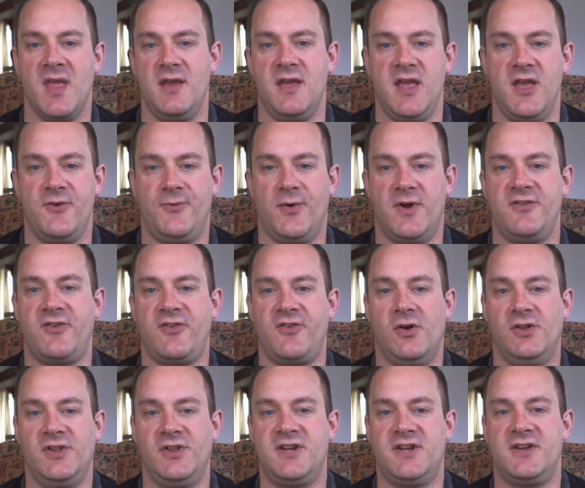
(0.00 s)
If one's
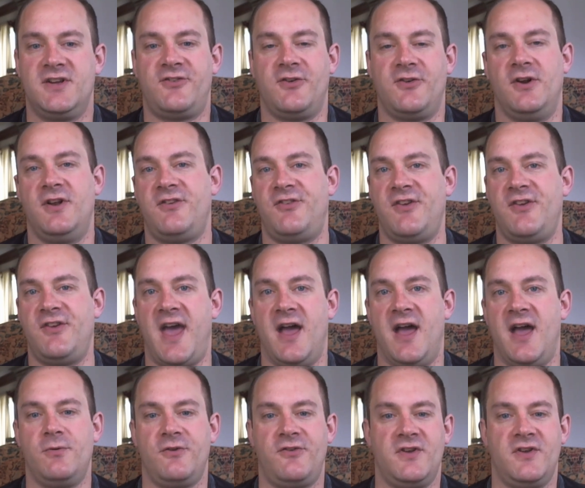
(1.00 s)
only concern is the
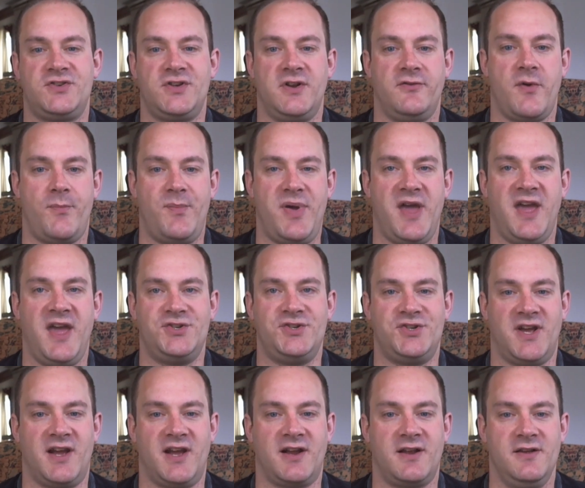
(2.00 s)
acquisition of a
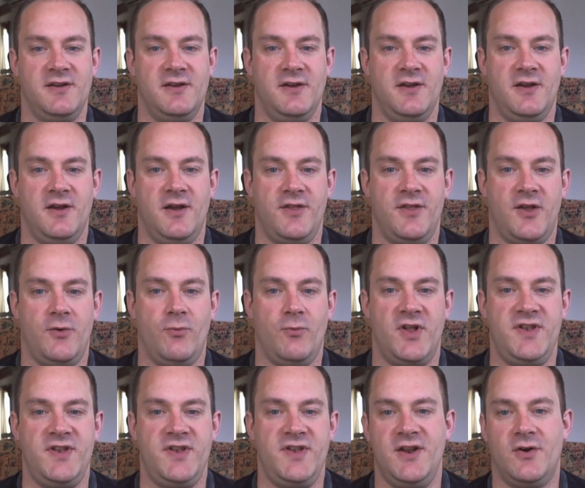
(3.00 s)
paycheck, then
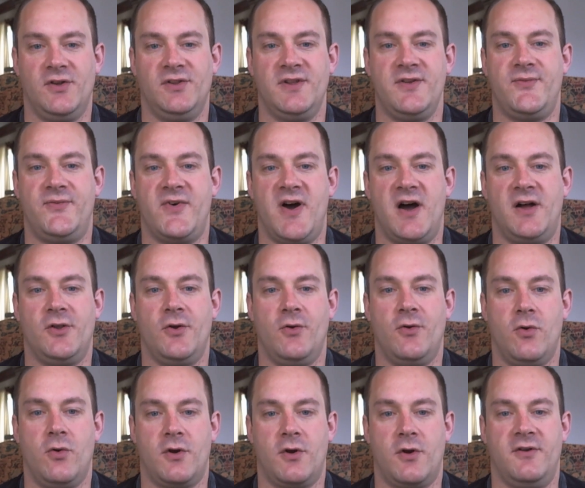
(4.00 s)
one need only follow
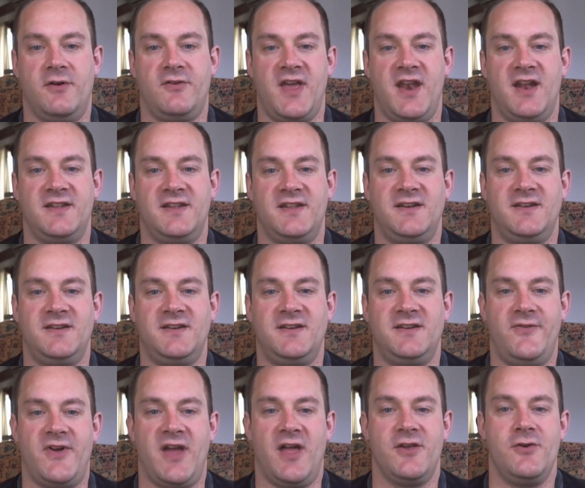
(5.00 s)
orders and attend to
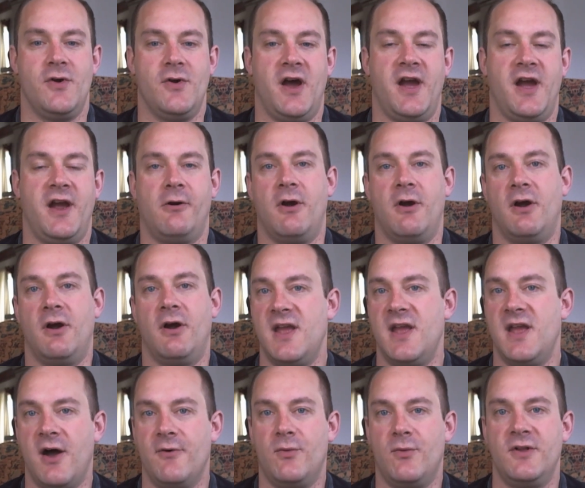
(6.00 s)
the value
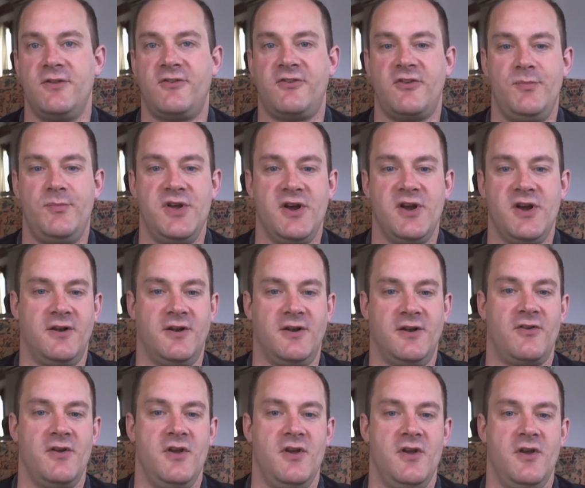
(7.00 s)
hierarchy of one's
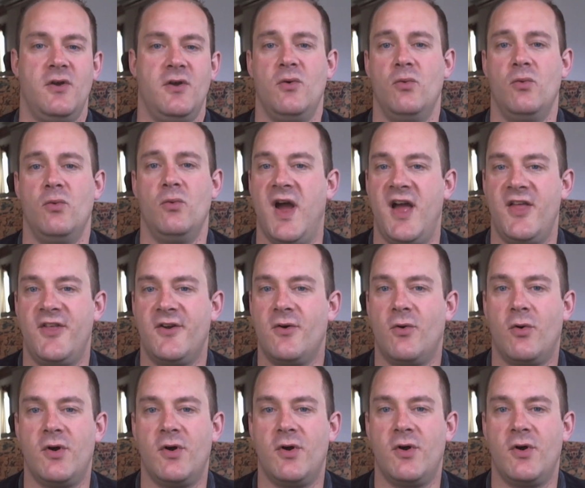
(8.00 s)
superiors, whether
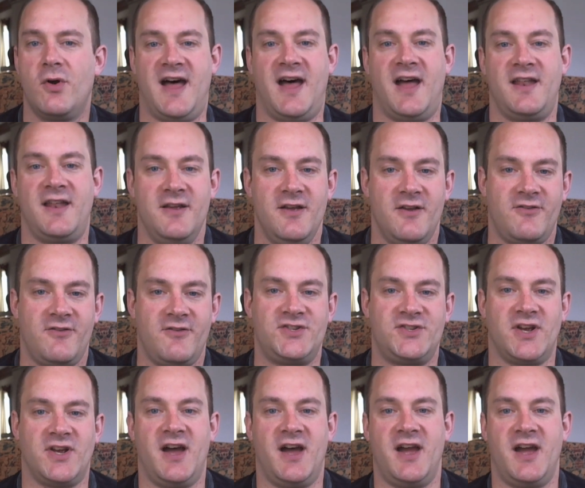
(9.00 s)
or not
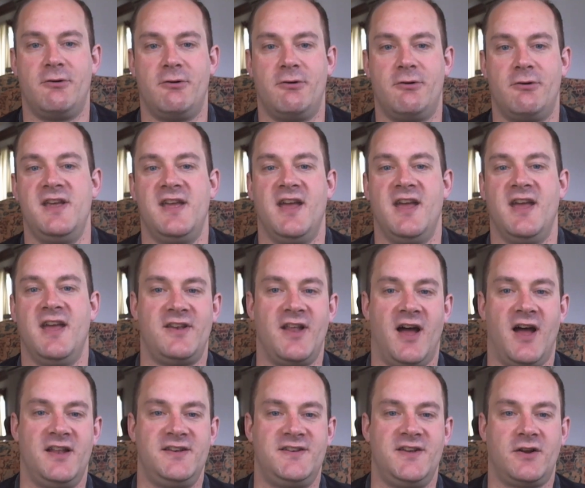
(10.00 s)
such a hierarchy has an
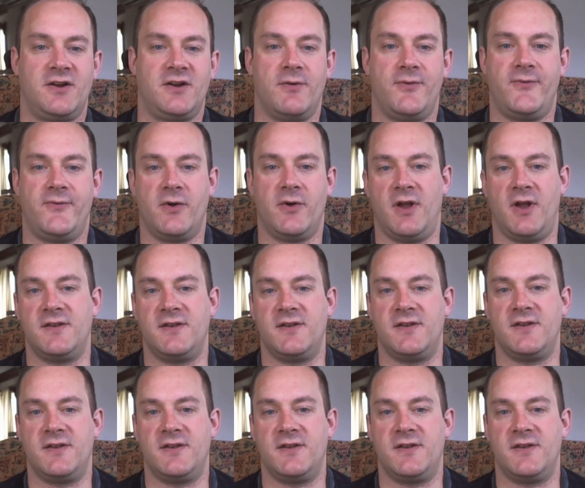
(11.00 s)
ontic referent